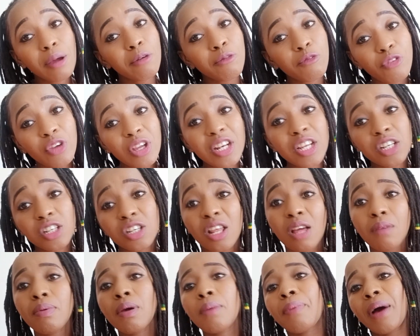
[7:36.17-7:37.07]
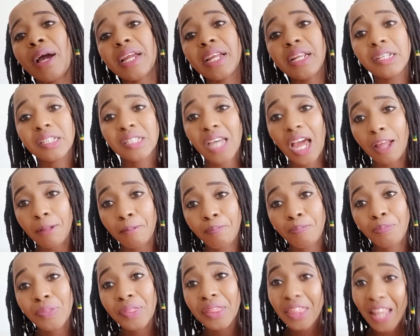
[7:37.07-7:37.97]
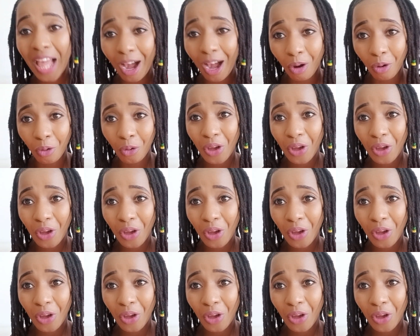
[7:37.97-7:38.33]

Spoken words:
finish the paper in time. Now,